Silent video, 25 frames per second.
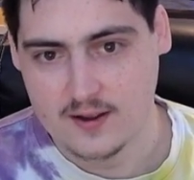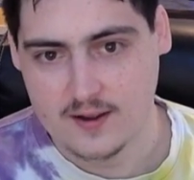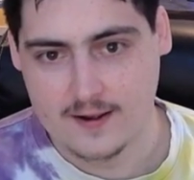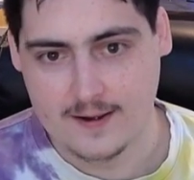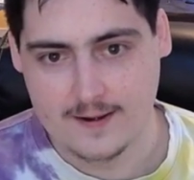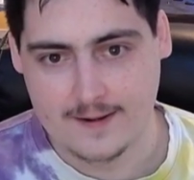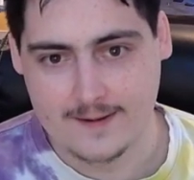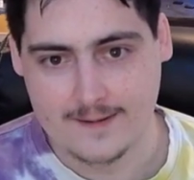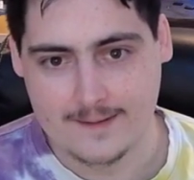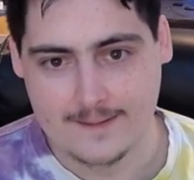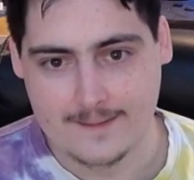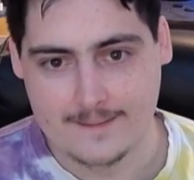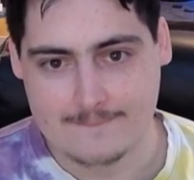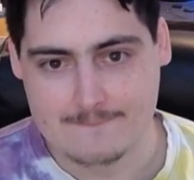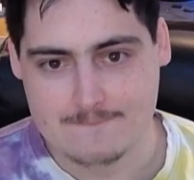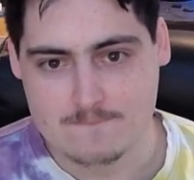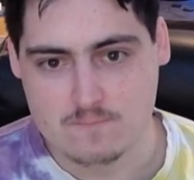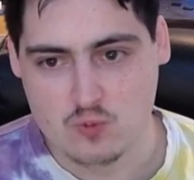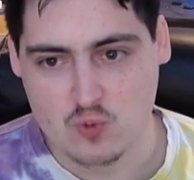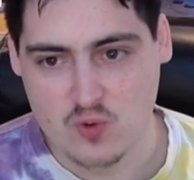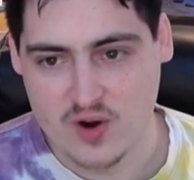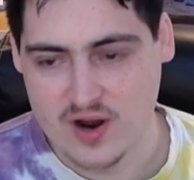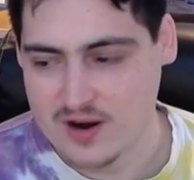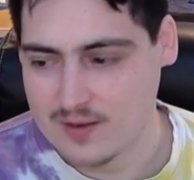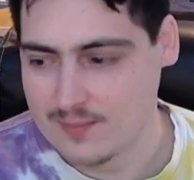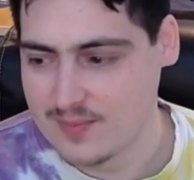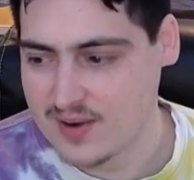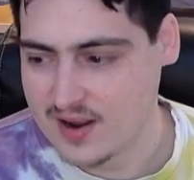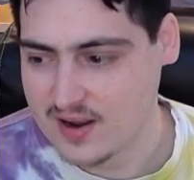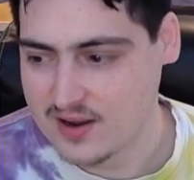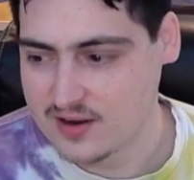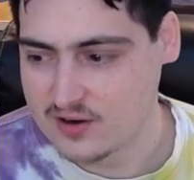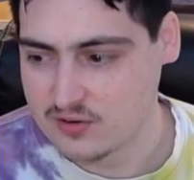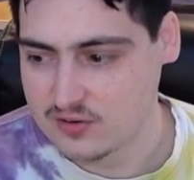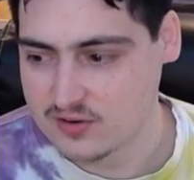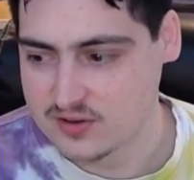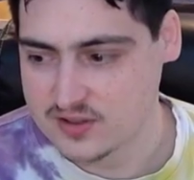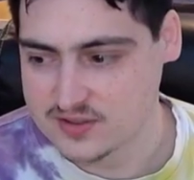Where
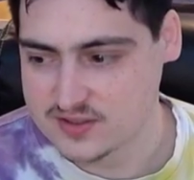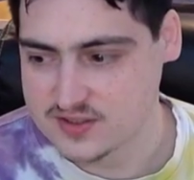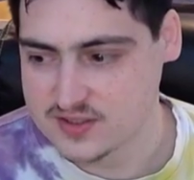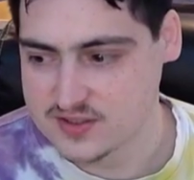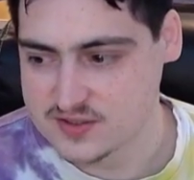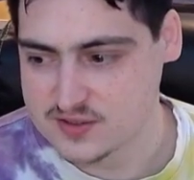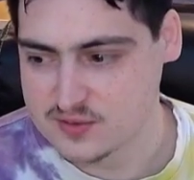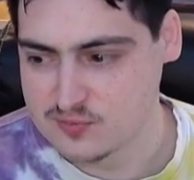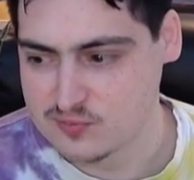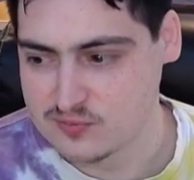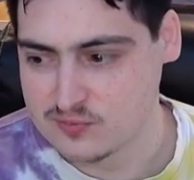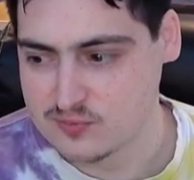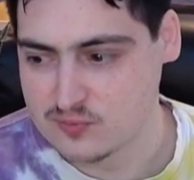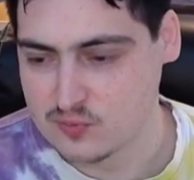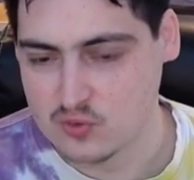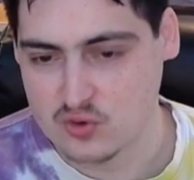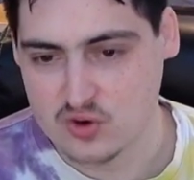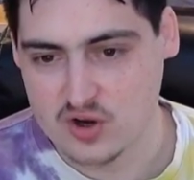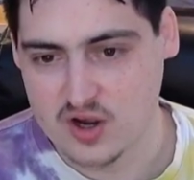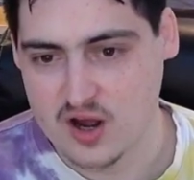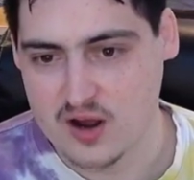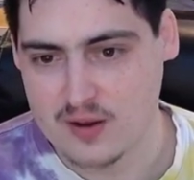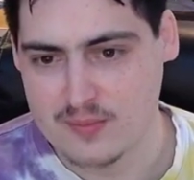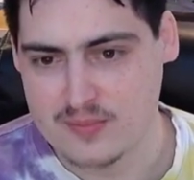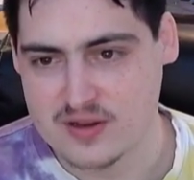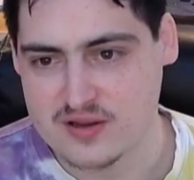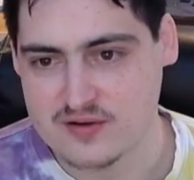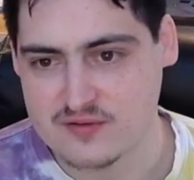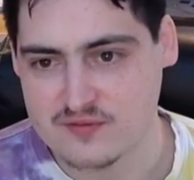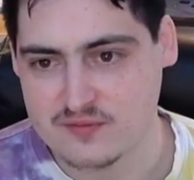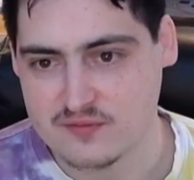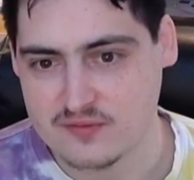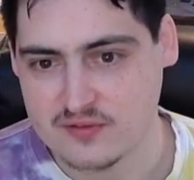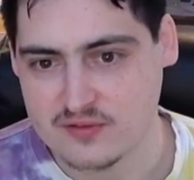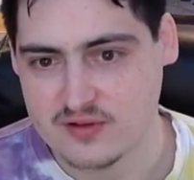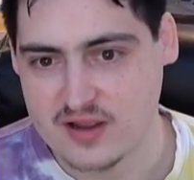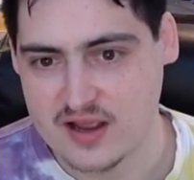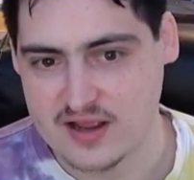my criticism will come
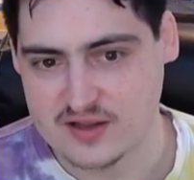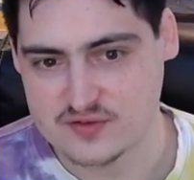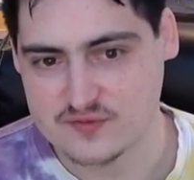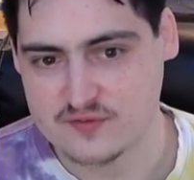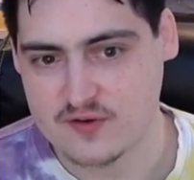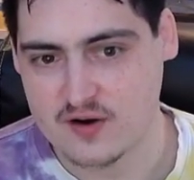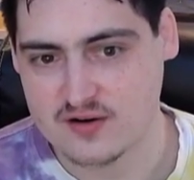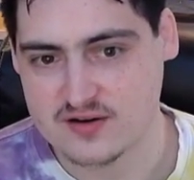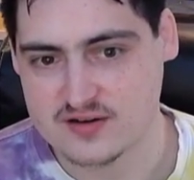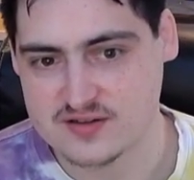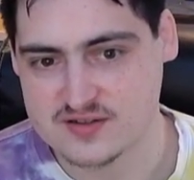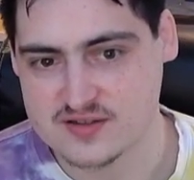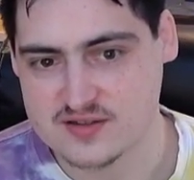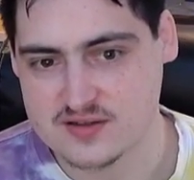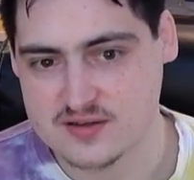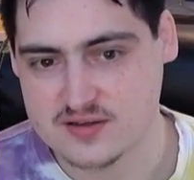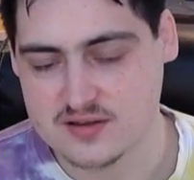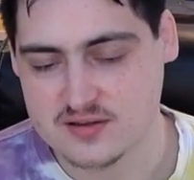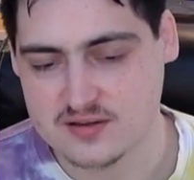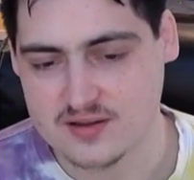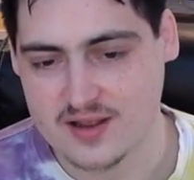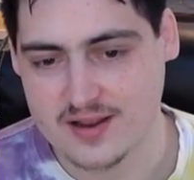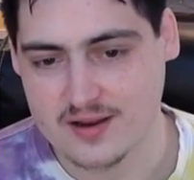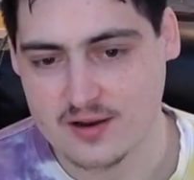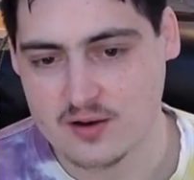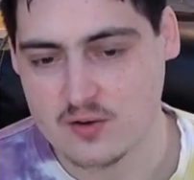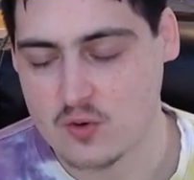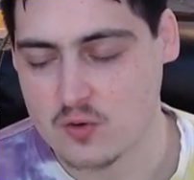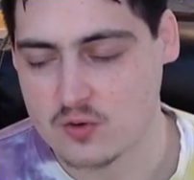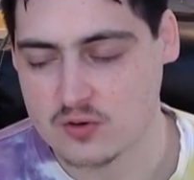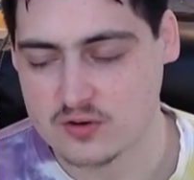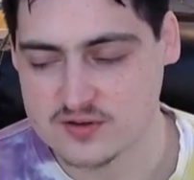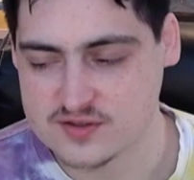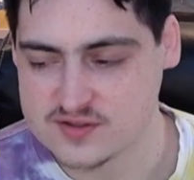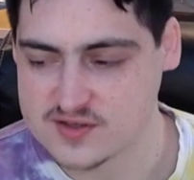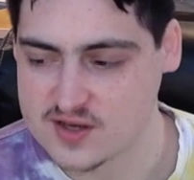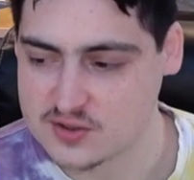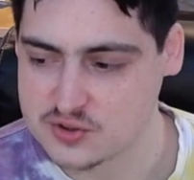in as far as the like
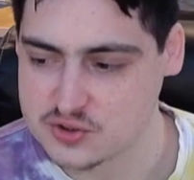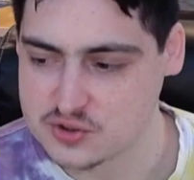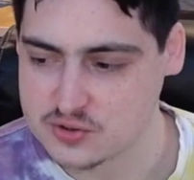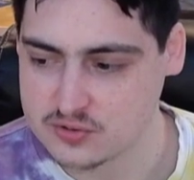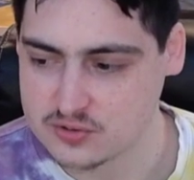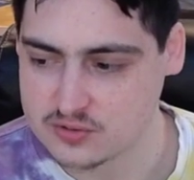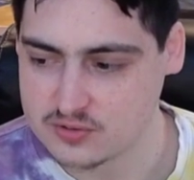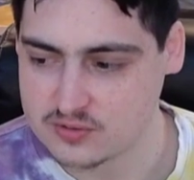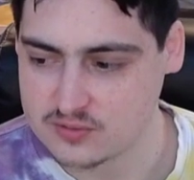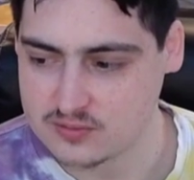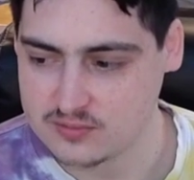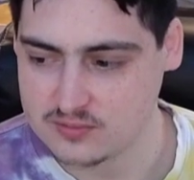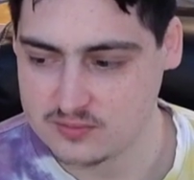core essential